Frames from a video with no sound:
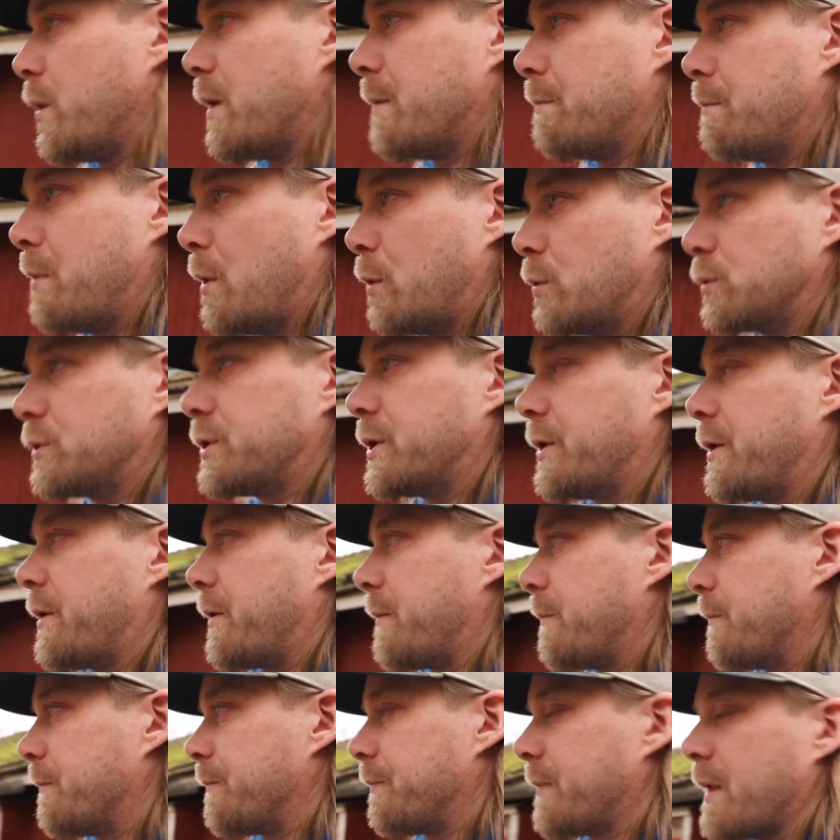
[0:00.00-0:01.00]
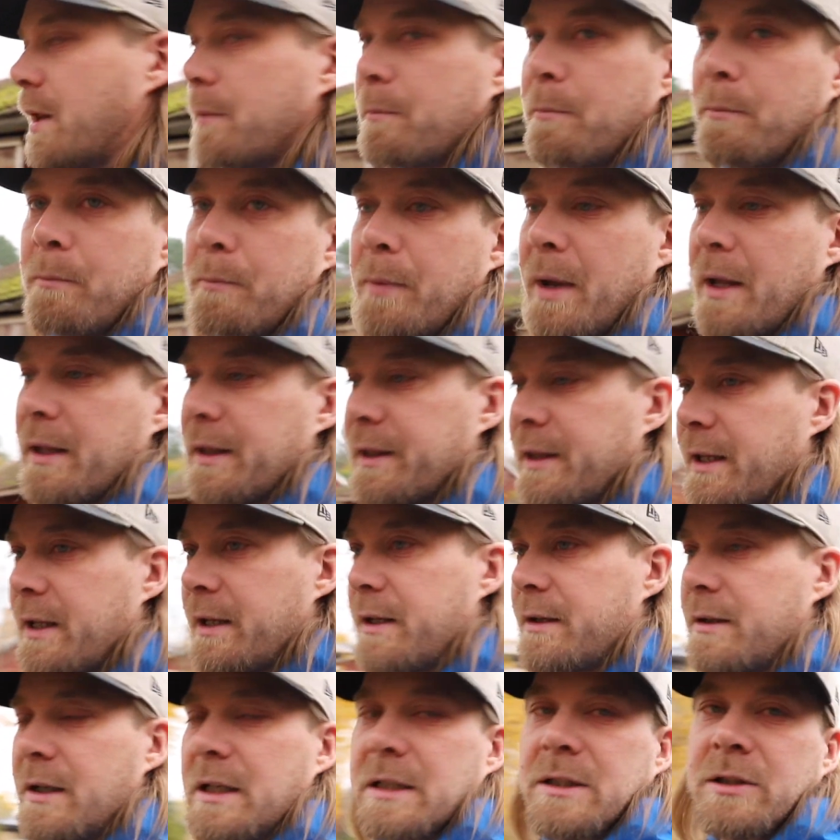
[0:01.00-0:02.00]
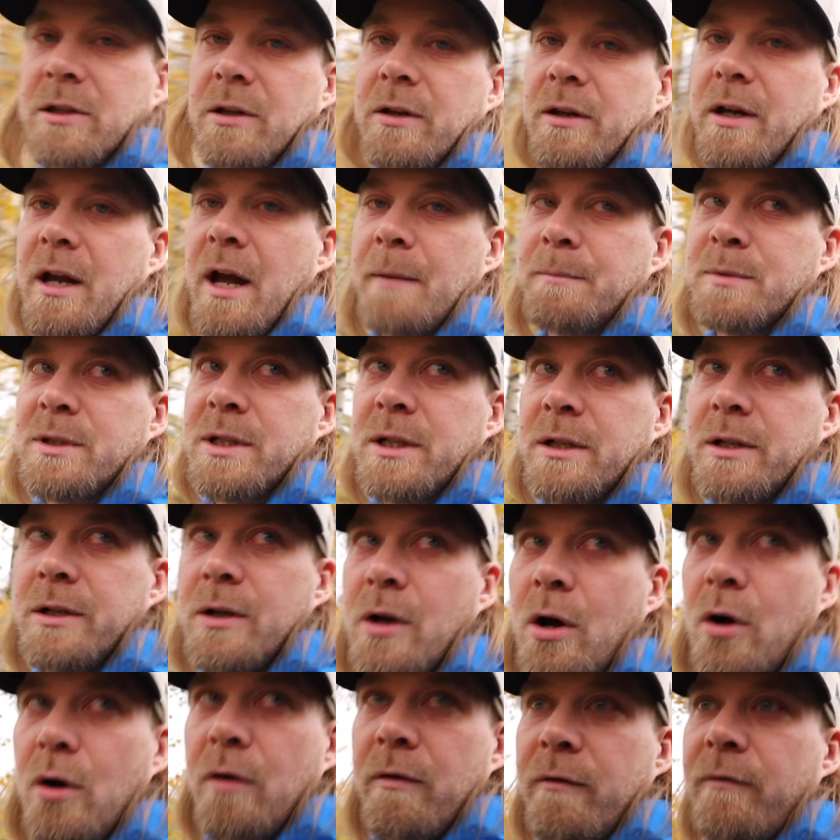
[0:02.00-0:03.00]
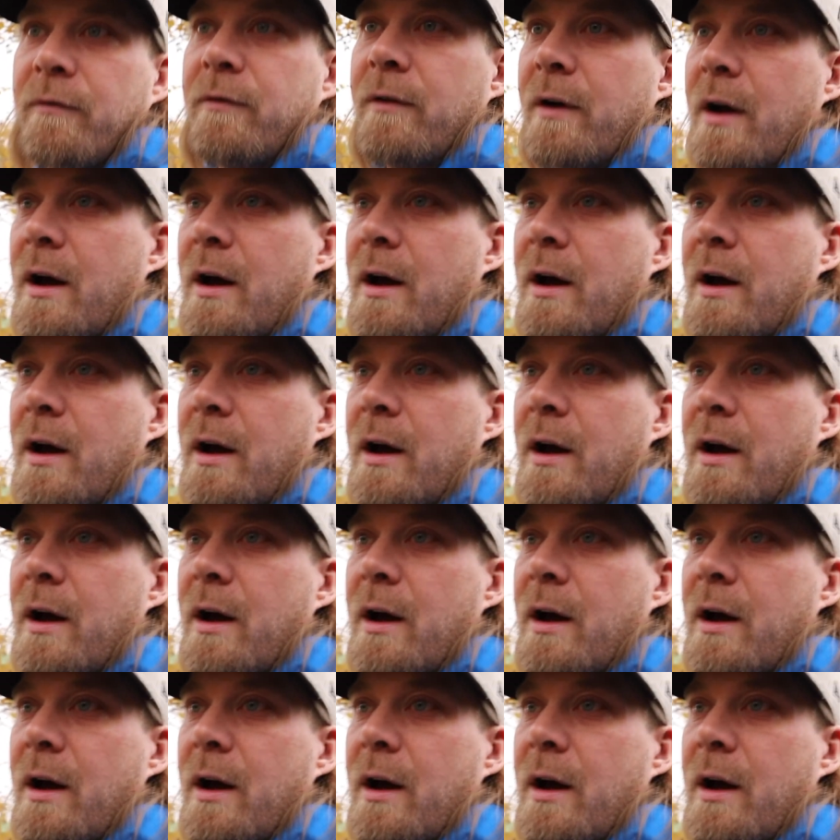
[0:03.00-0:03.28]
wooden boater, Pentti. He's the captain of